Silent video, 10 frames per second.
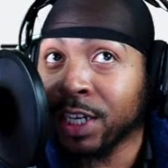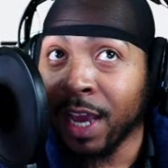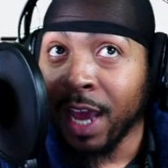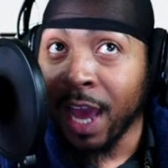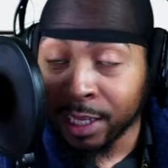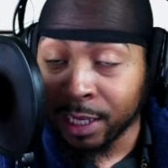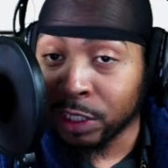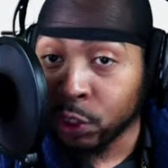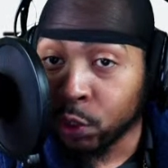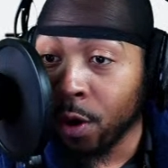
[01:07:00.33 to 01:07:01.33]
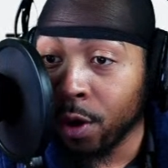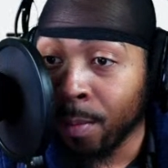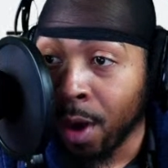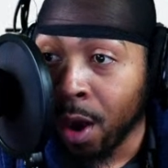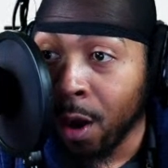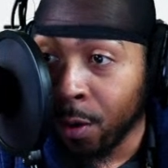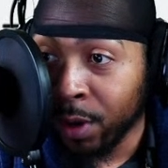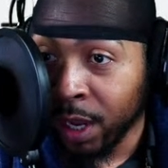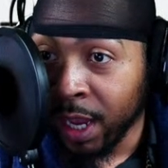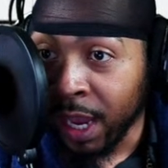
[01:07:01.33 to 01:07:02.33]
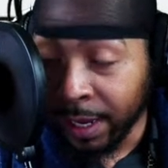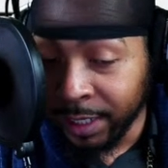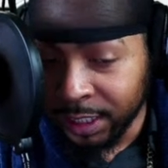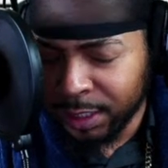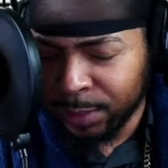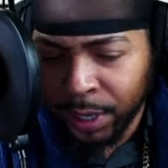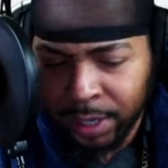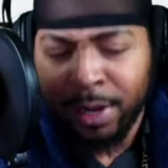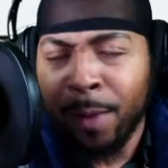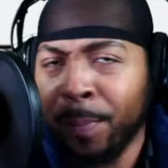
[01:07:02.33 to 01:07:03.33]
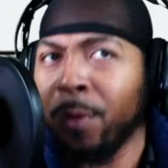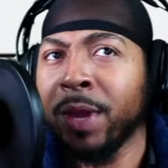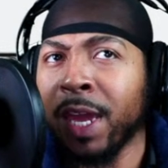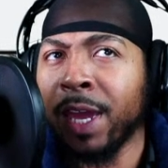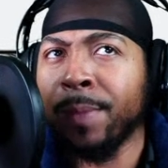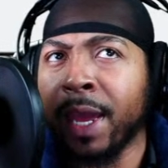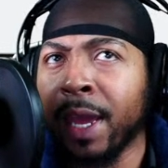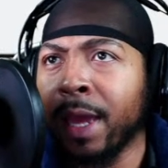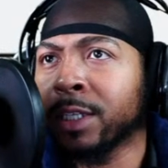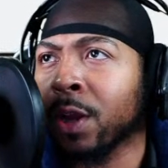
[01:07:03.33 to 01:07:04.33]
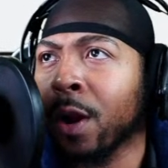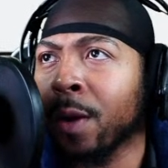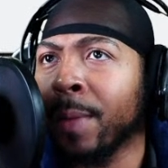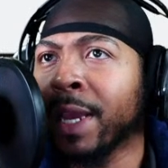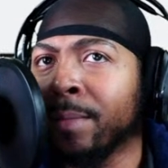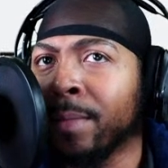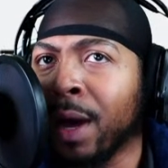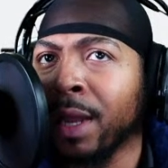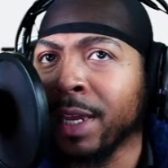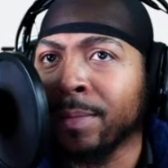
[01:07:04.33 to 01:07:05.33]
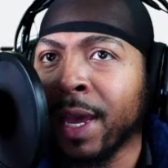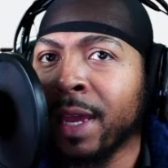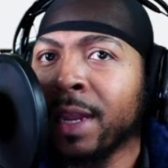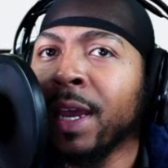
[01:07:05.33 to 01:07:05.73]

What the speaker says: at the store tomorrow and just put it up on eBay and start making money, man.